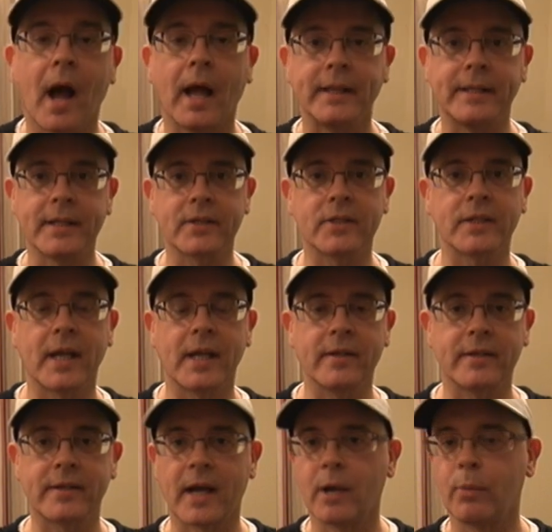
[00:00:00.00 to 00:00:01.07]
I did say
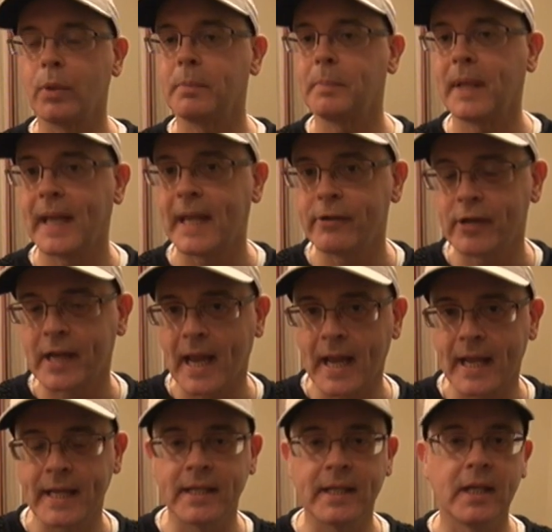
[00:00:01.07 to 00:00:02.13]
that I would be here
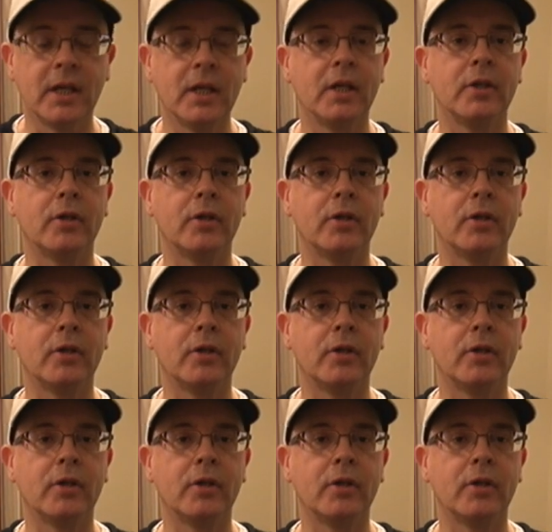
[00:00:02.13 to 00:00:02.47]
again